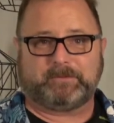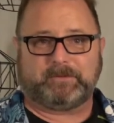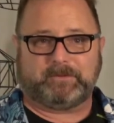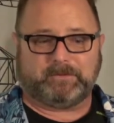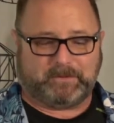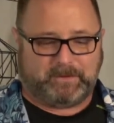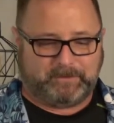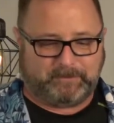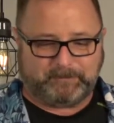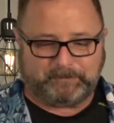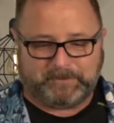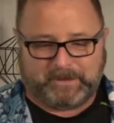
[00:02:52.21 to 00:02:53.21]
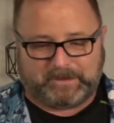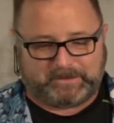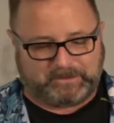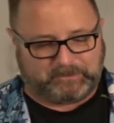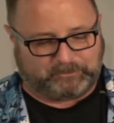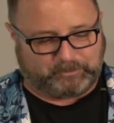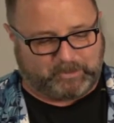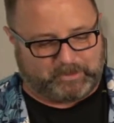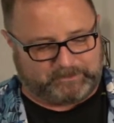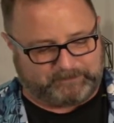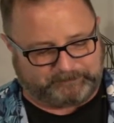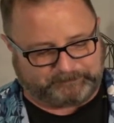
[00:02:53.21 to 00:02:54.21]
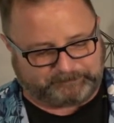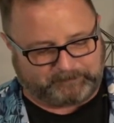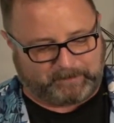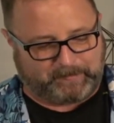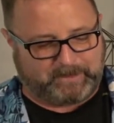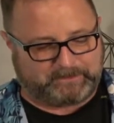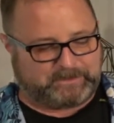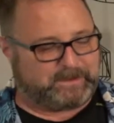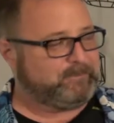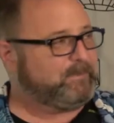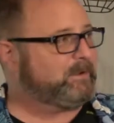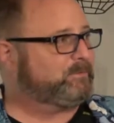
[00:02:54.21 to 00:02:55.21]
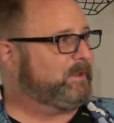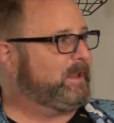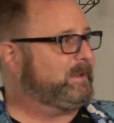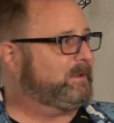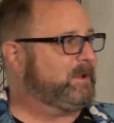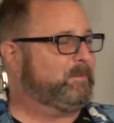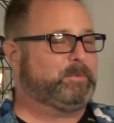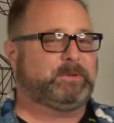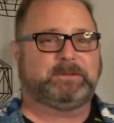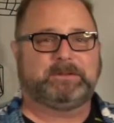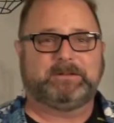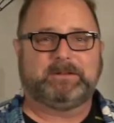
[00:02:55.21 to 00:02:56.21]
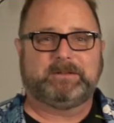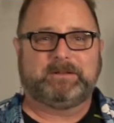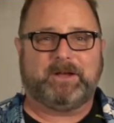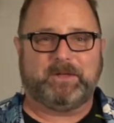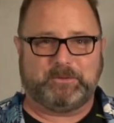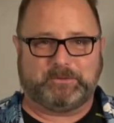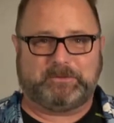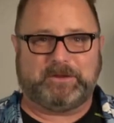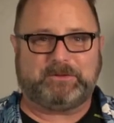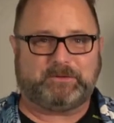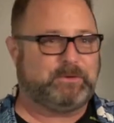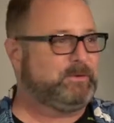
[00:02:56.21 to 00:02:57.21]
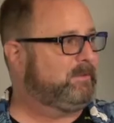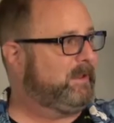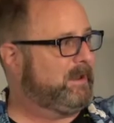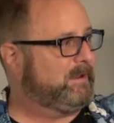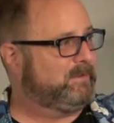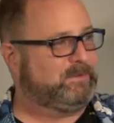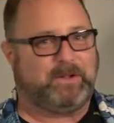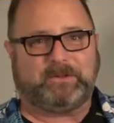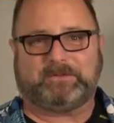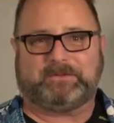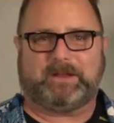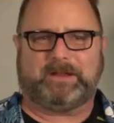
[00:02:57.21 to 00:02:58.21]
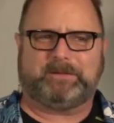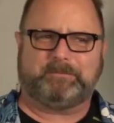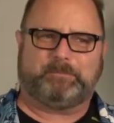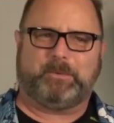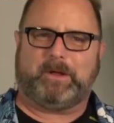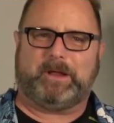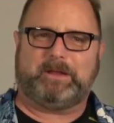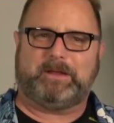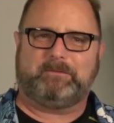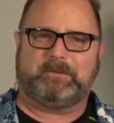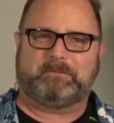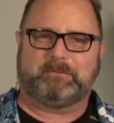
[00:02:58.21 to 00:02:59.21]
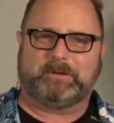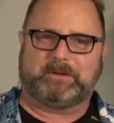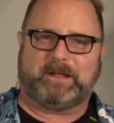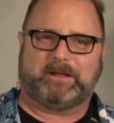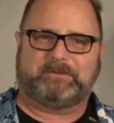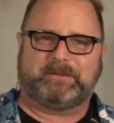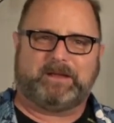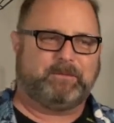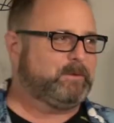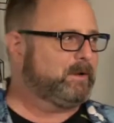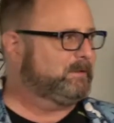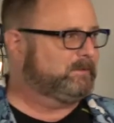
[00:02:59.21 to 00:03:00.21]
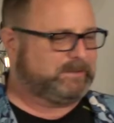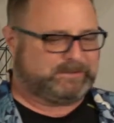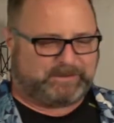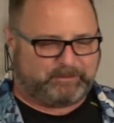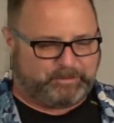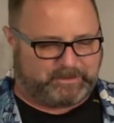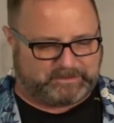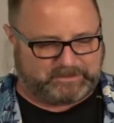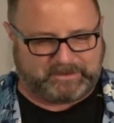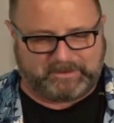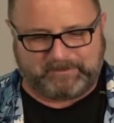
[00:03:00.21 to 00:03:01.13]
Okay? And here's one that I've actually had a couple other teachers and adults say, boy, I didn't even realize that when I look at that button.